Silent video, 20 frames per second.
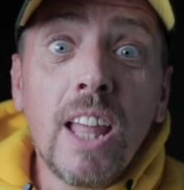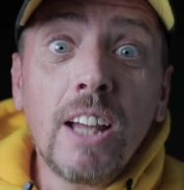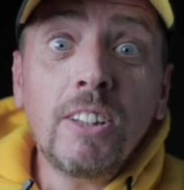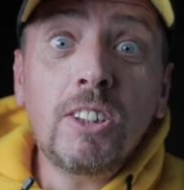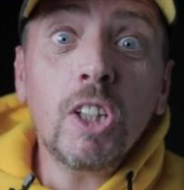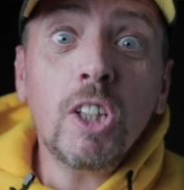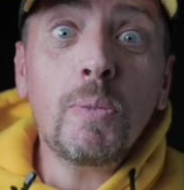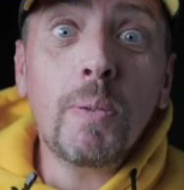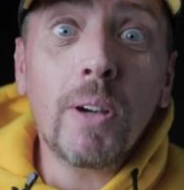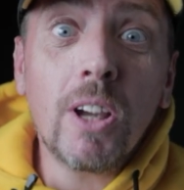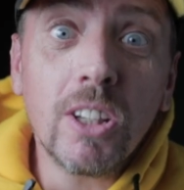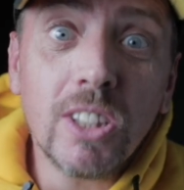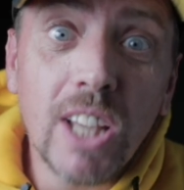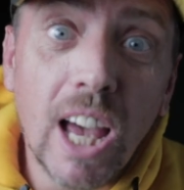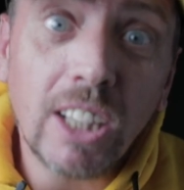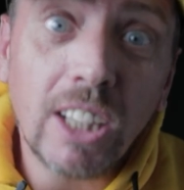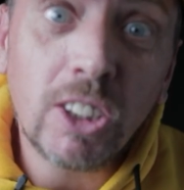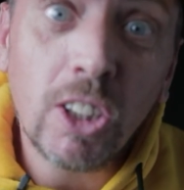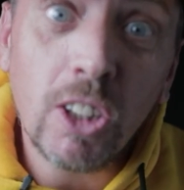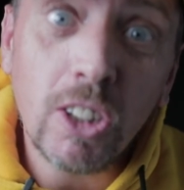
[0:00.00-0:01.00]
Now, just because
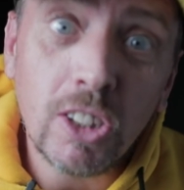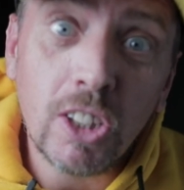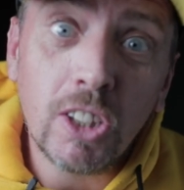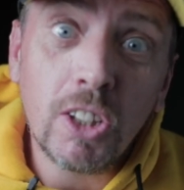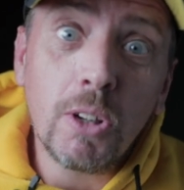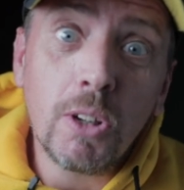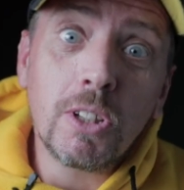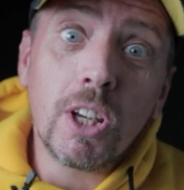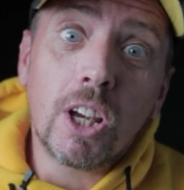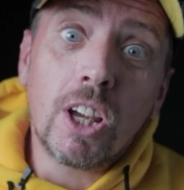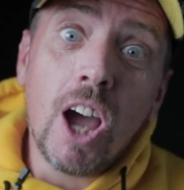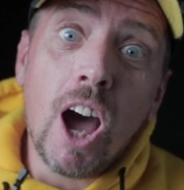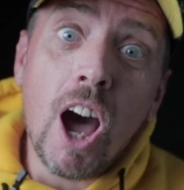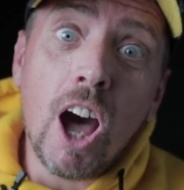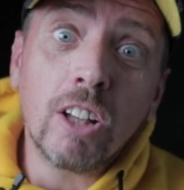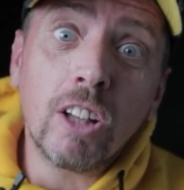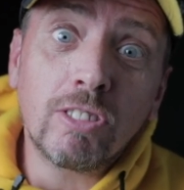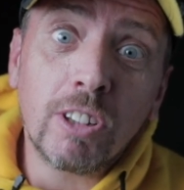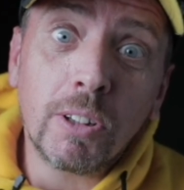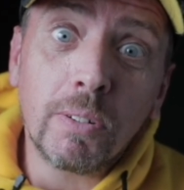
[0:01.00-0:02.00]
I chose to use a
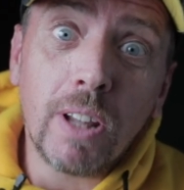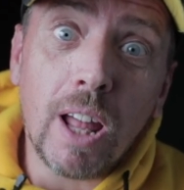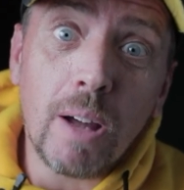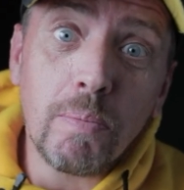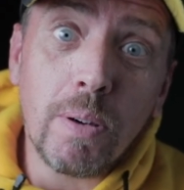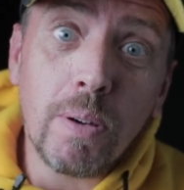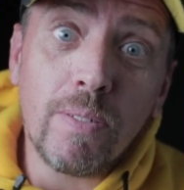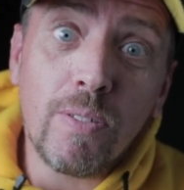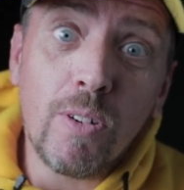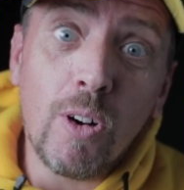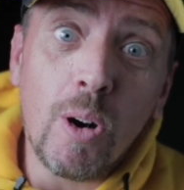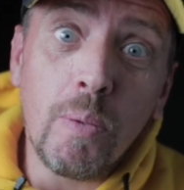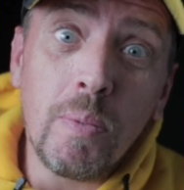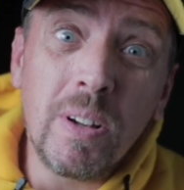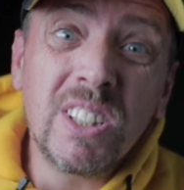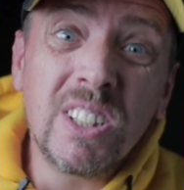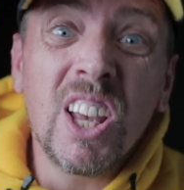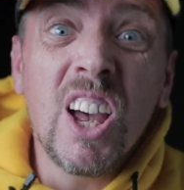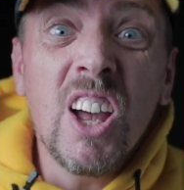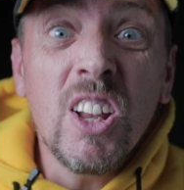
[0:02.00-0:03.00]
card trick with that
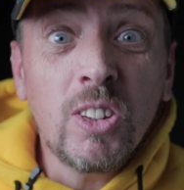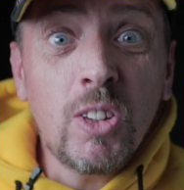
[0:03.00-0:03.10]
performance,